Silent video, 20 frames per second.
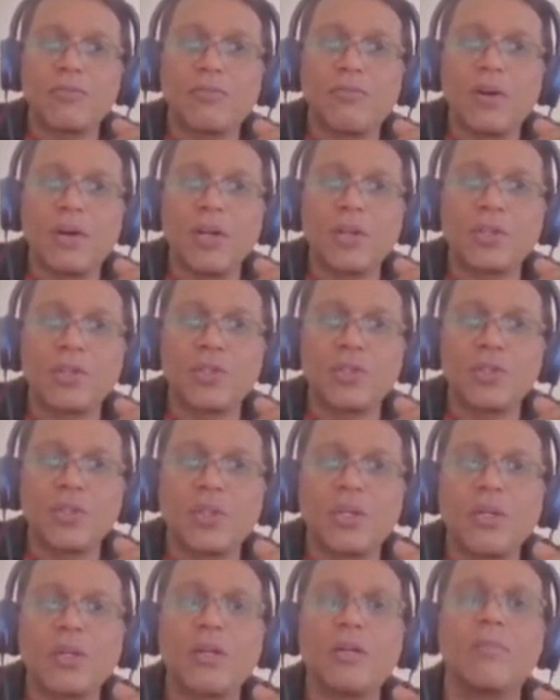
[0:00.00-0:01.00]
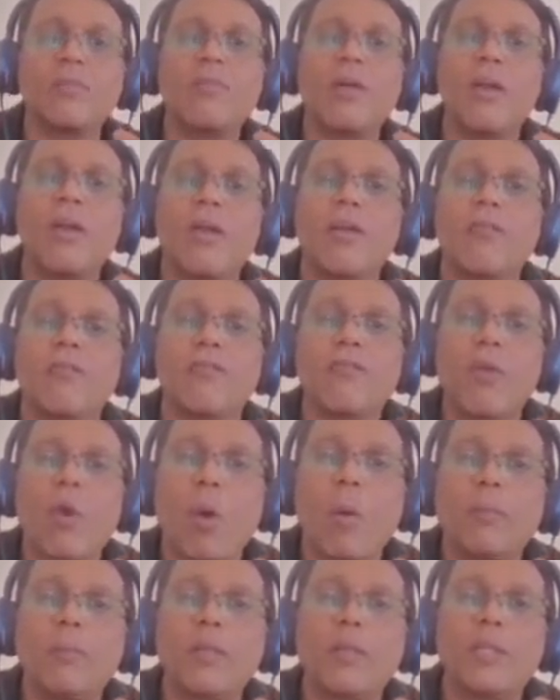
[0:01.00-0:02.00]
first term
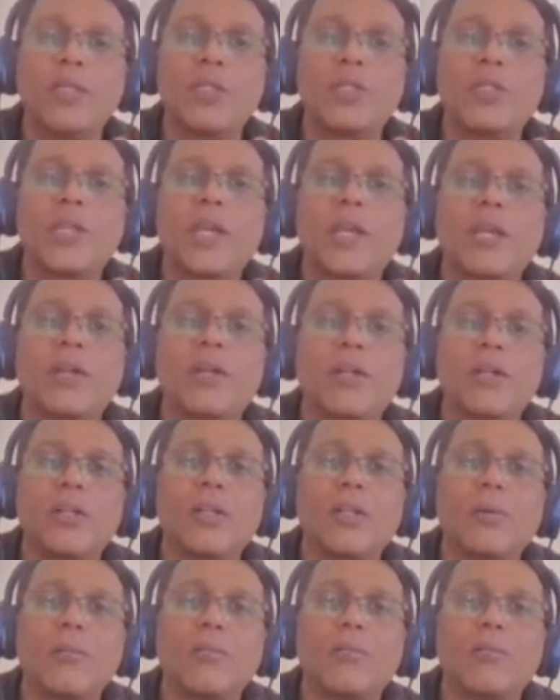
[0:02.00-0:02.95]
from the second term.